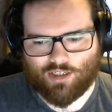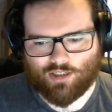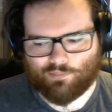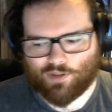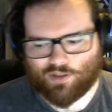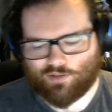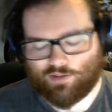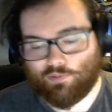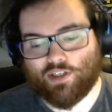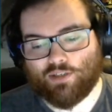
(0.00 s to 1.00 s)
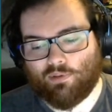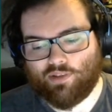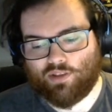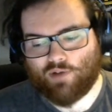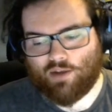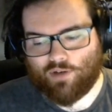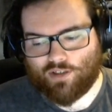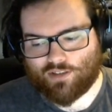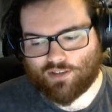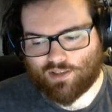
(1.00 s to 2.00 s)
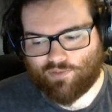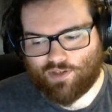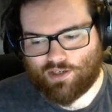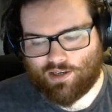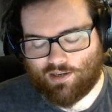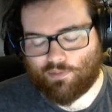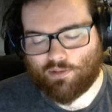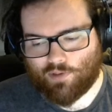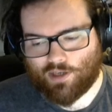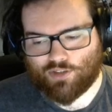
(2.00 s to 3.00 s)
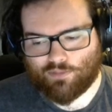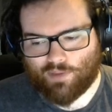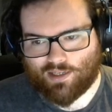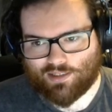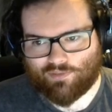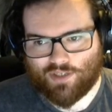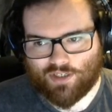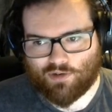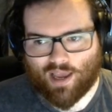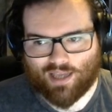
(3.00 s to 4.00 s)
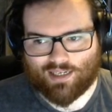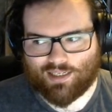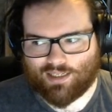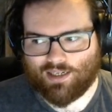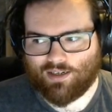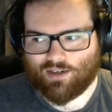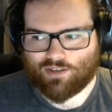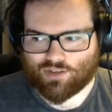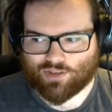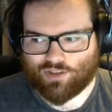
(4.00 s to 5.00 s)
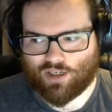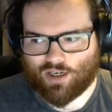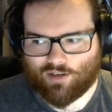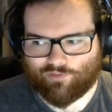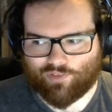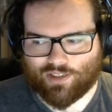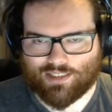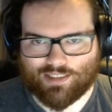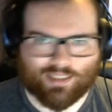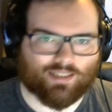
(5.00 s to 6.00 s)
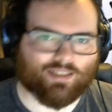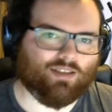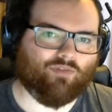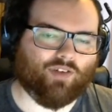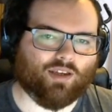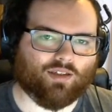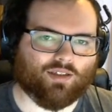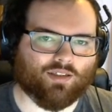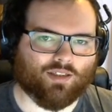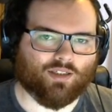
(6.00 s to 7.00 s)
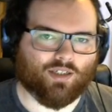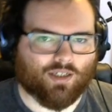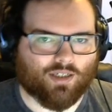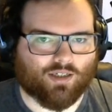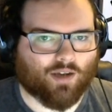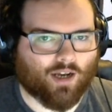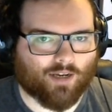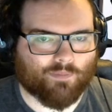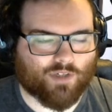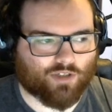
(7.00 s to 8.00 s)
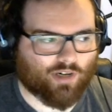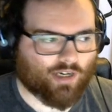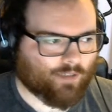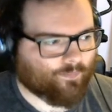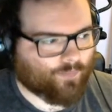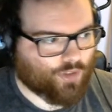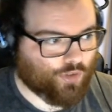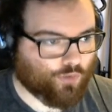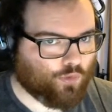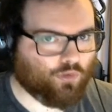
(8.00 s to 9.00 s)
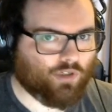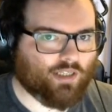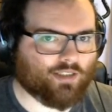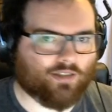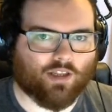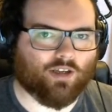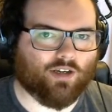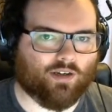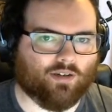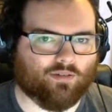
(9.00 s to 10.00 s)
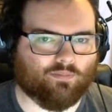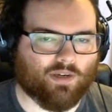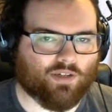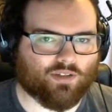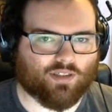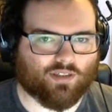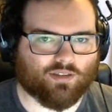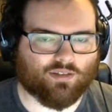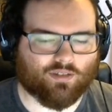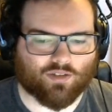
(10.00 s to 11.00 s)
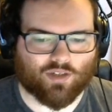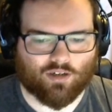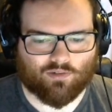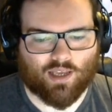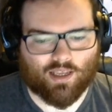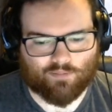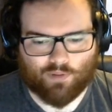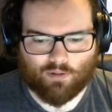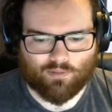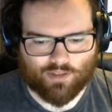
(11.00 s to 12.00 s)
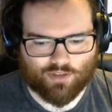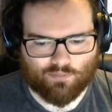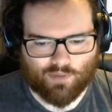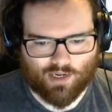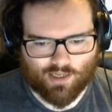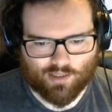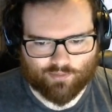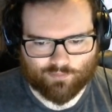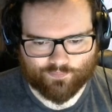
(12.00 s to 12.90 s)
But which is probably the way it was, because it's probably the way it should be, because if you do any sort of scientific degree, you will need to learn matrices, so it probably should be an A-level.